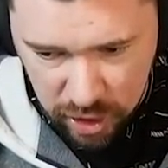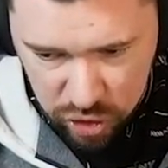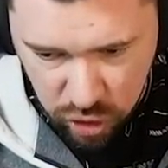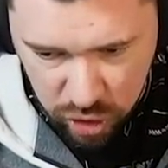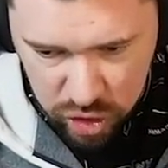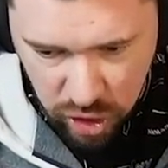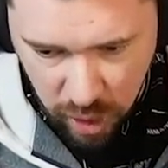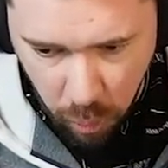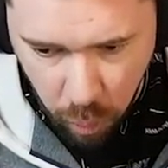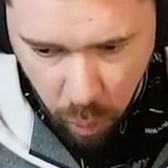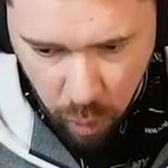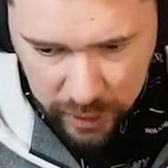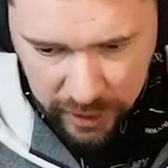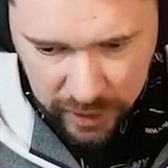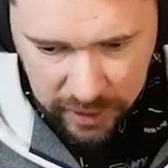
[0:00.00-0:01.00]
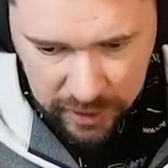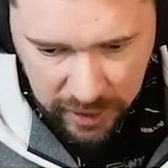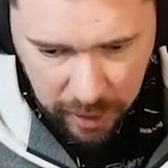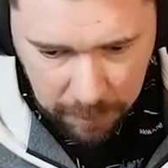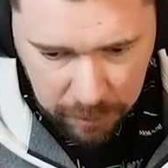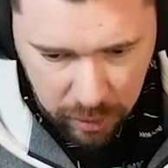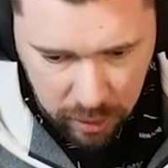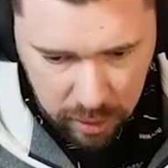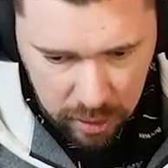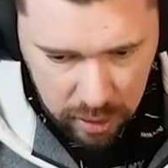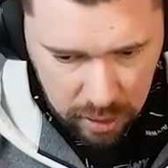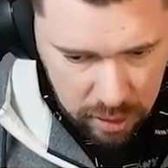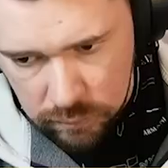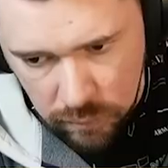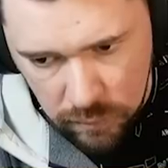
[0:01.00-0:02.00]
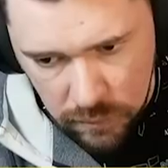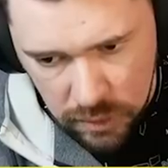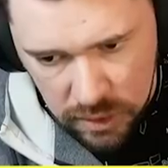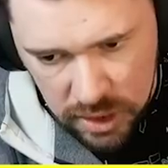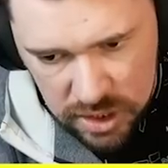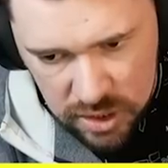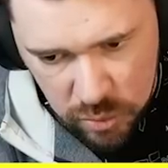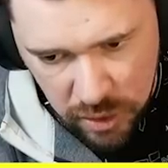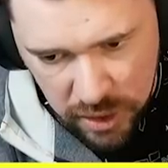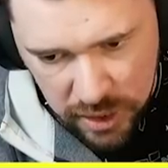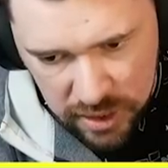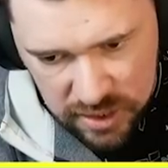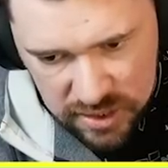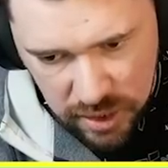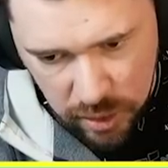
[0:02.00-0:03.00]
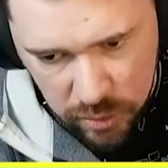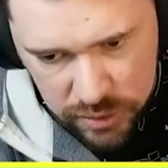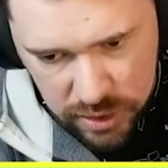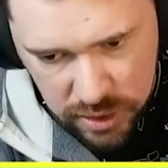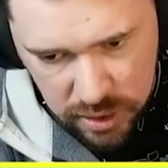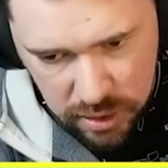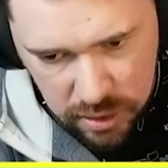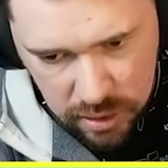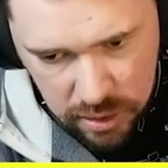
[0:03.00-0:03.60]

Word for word: Try to just like walk it in and that, but this is where he excels, isn't it?